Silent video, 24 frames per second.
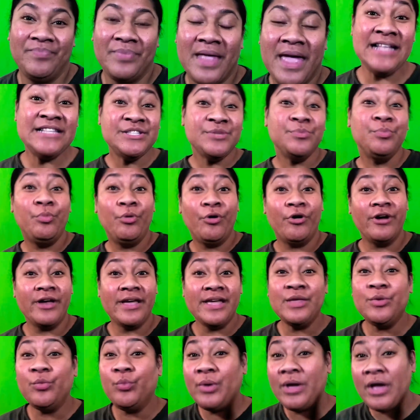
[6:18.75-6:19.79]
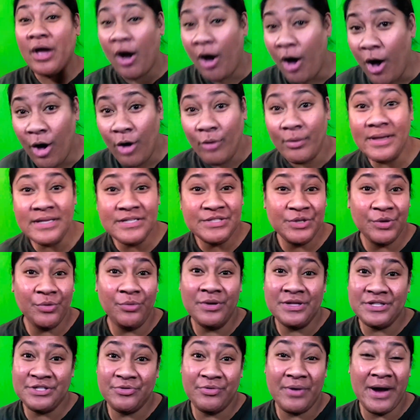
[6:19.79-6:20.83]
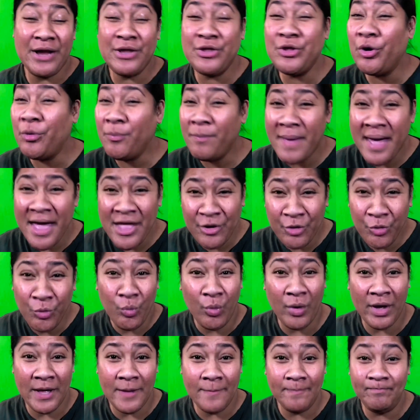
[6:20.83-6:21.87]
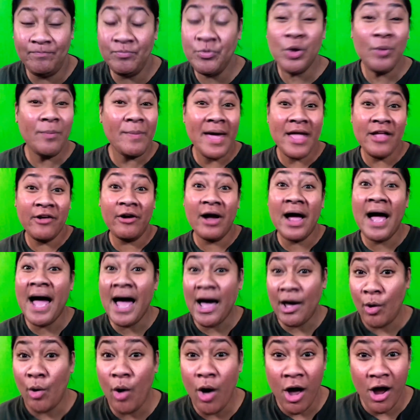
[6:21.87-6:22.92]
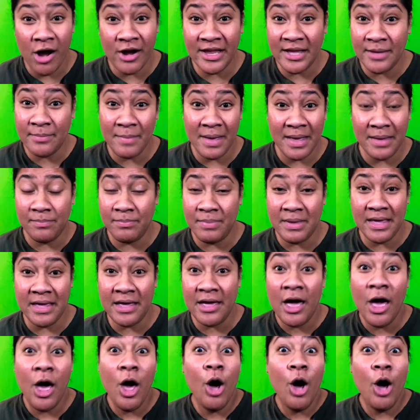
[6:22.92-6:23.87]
It's important we always do what's right no matter what, no matter how hard it might be